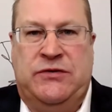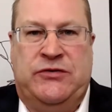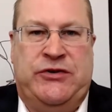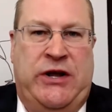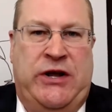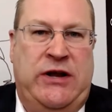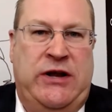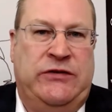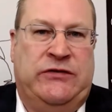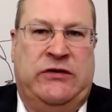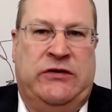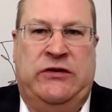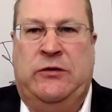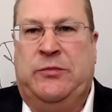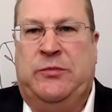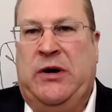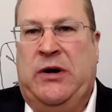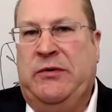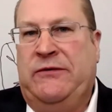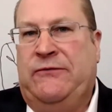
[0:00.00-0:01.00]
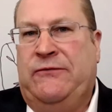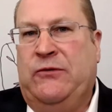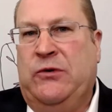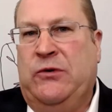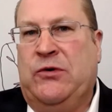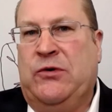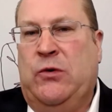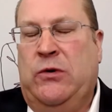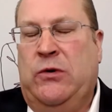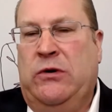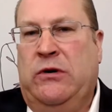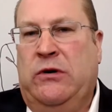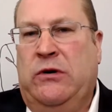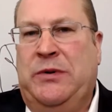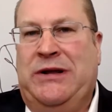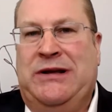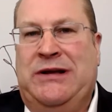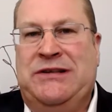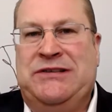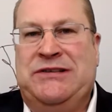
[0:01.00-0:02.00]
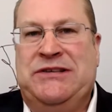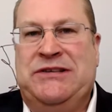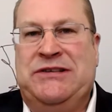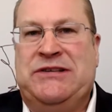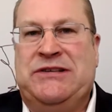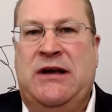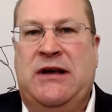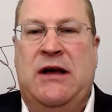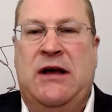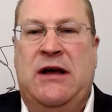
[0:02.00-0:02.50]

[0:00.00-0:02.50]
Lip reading: changes until probably fourth quarter, because his